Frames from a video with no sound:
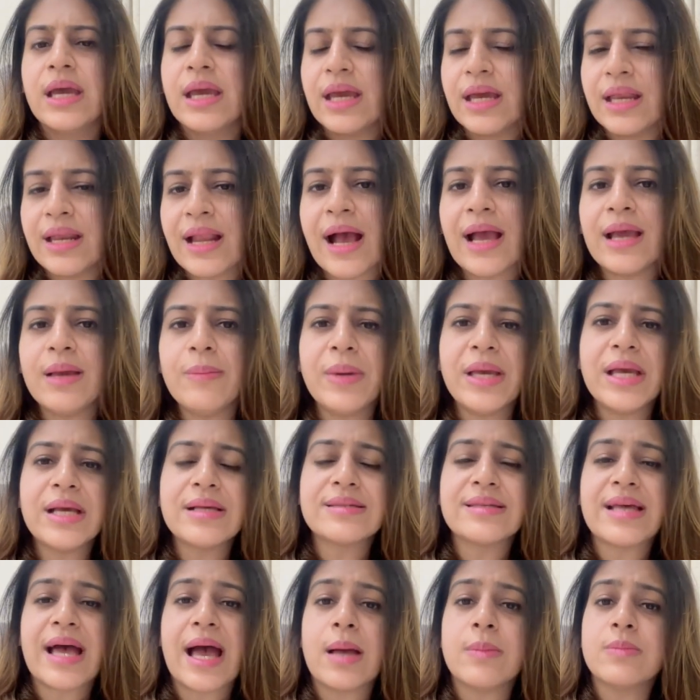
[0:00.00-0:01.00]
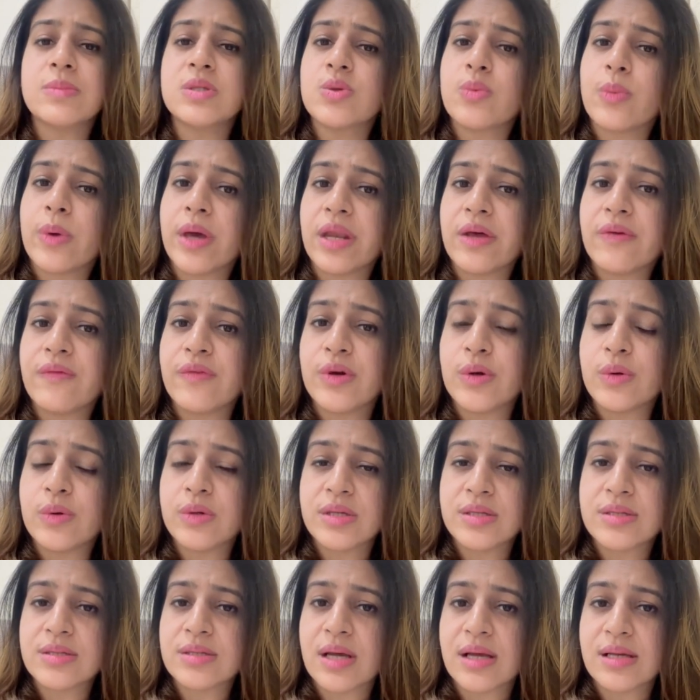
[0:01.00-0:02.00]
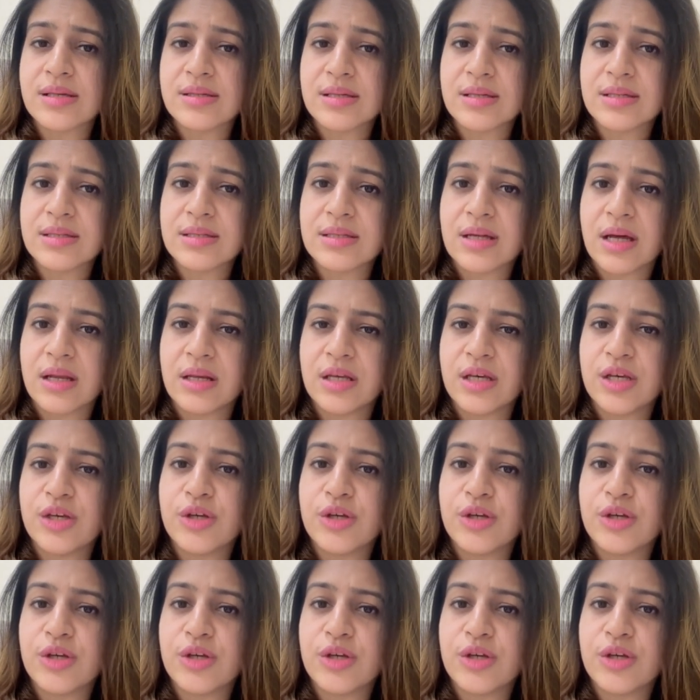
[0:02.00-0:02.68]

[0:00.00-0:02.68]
In IB exams, whenever you discuss a study,